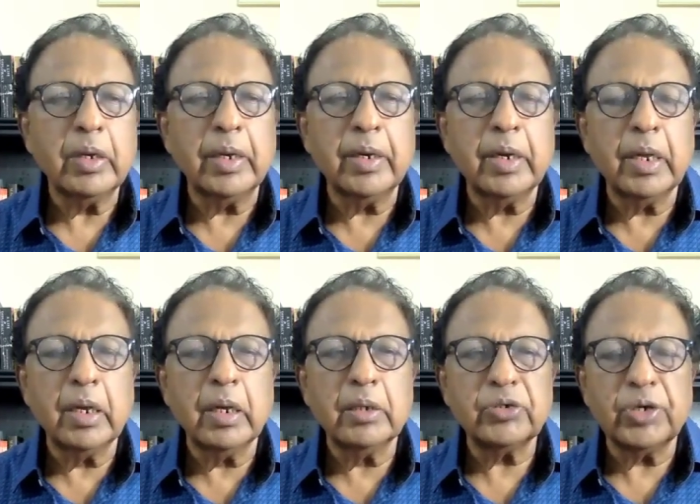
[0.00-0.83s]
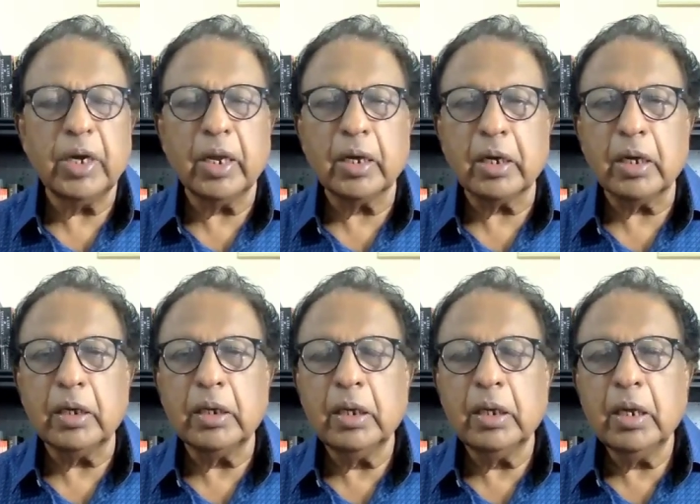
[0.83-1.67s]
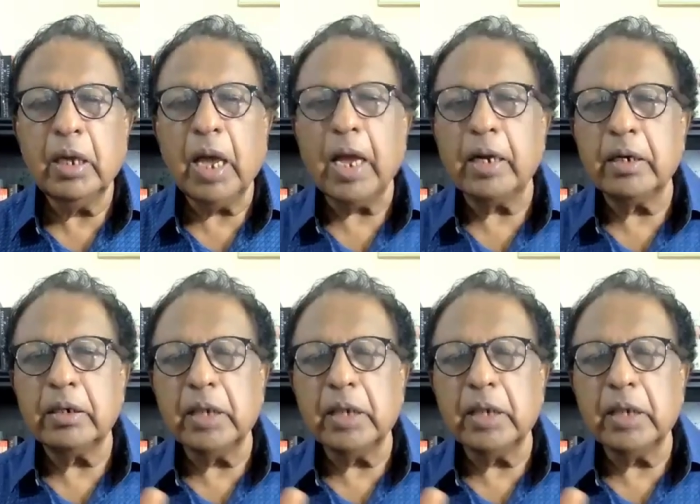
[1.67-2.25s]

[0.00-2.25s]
in uh, Sri Lanka. And